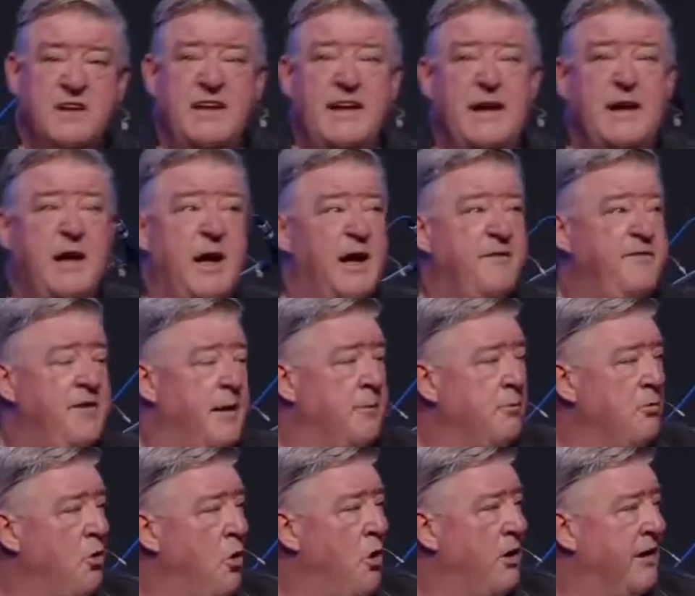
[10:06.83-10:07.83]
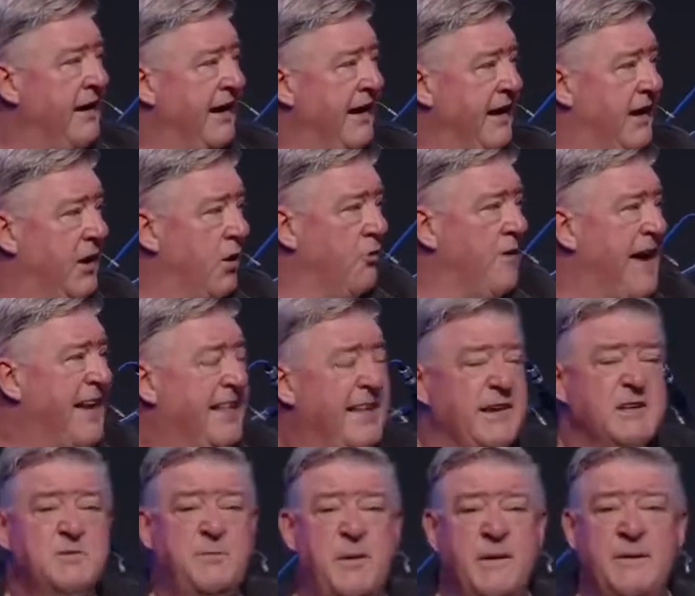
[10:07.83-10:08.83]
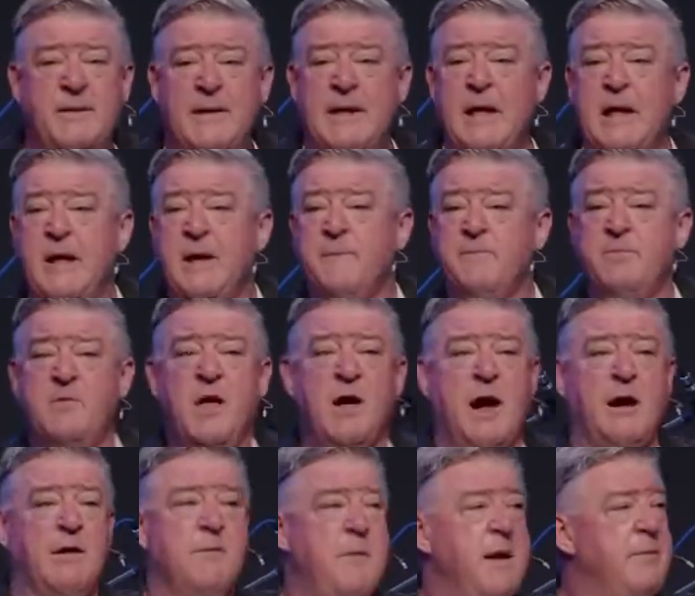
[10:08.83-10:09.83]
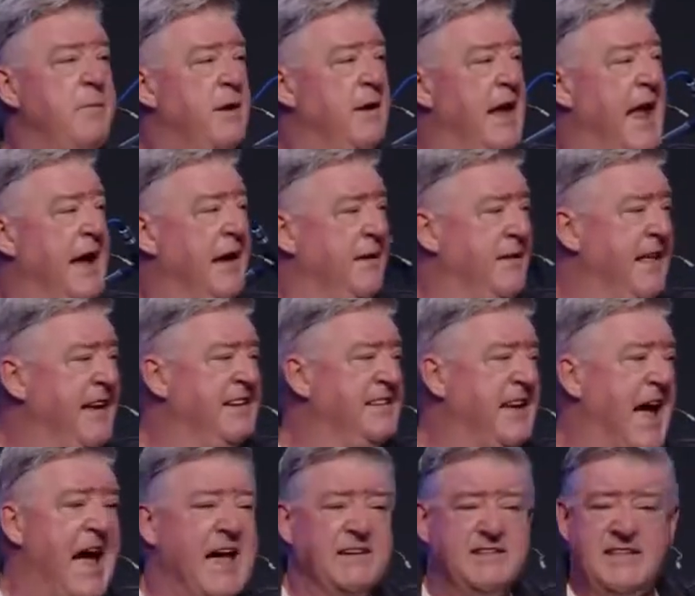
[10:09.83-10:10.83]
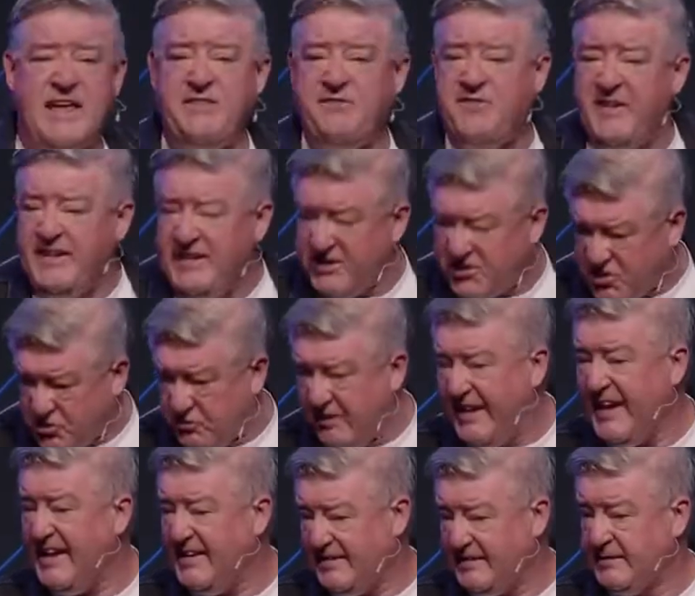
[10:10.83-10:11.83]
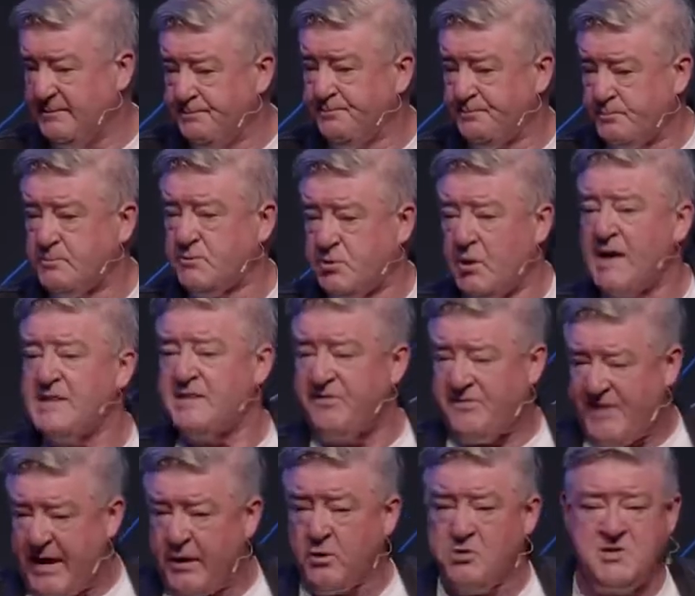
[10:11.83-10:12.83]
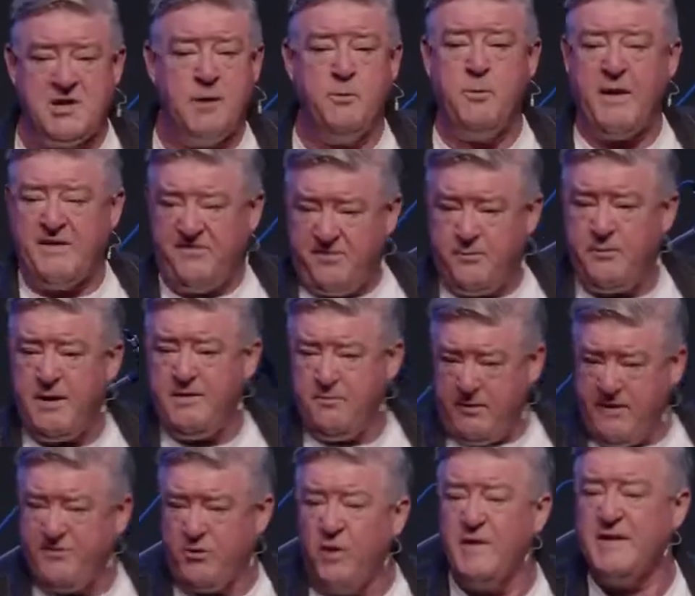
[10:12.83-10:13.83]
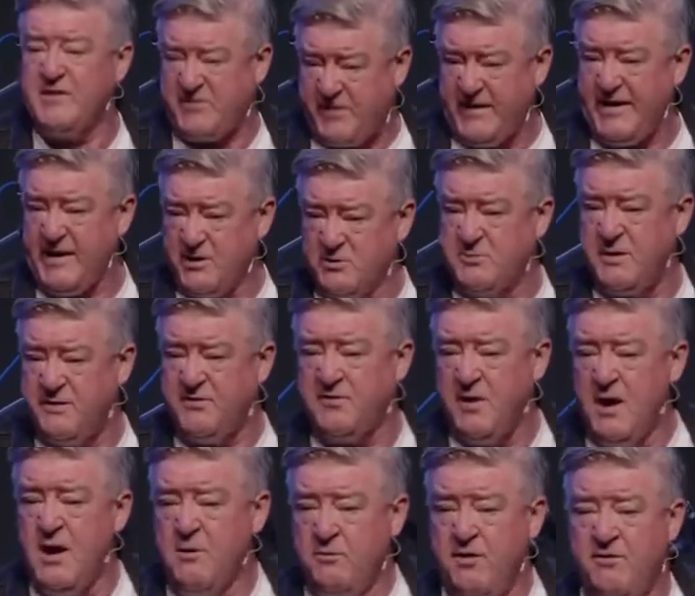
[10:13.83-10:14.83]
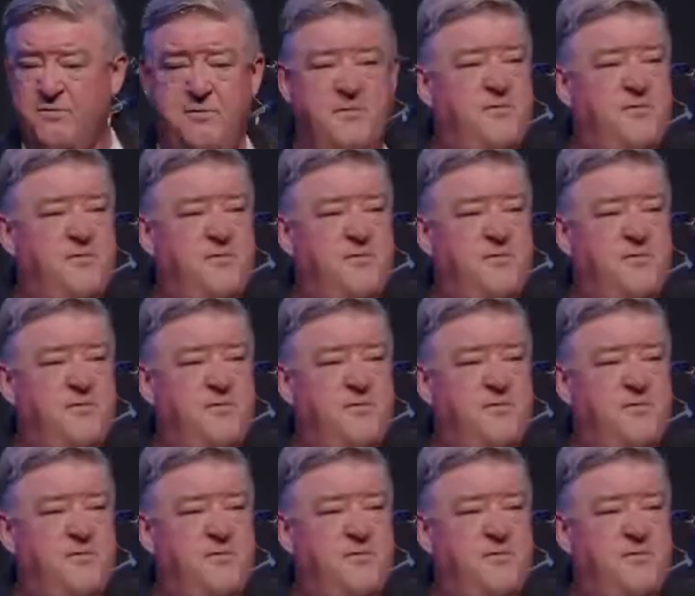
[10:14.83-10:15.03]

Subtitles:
and if I'm wrong, and he can correct this. But I remember that these guys, they feed the streeties. So as a fellowship, we've done this for years. We've